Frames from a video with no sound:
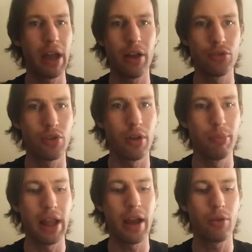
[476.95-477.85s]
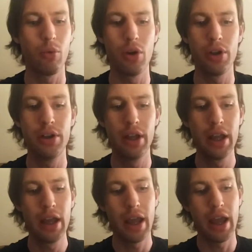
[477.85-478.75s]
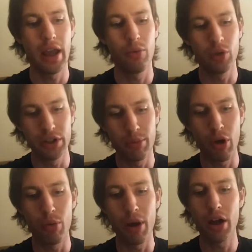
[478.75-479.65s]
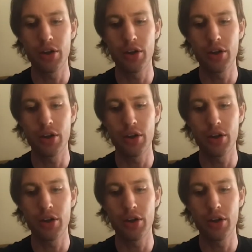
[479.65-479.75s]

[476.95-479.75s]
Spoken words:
Algernon Blackwood and William Hope